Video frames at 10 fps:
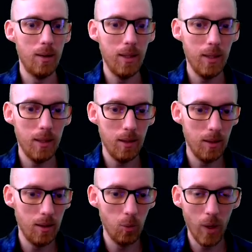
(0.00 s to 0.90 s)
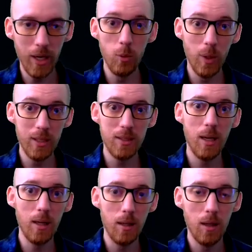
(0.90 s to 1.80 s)
the way that we
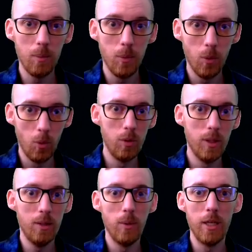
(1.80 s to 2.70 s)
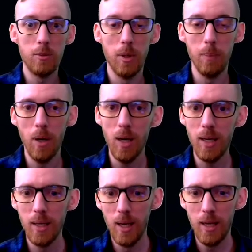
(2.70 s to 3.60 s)
set it up on the Raspberry
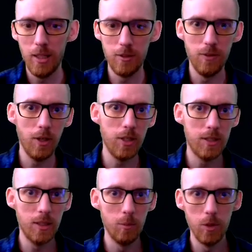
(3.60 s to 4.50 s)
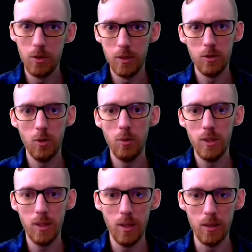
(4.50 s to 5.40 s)
Pi is very similar. There's
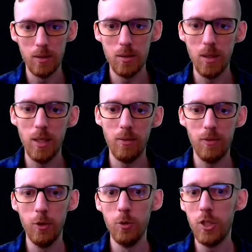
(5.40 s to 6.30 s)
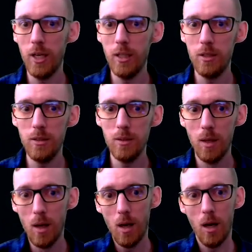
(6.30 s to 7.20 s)
only a slight few changes.
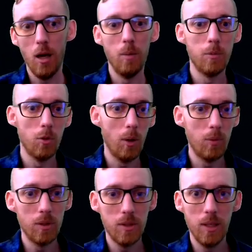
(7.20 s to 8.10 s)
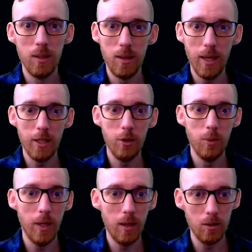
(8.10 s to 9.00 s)
So I want to send a thank
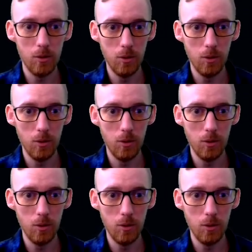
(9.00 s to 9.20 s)
you out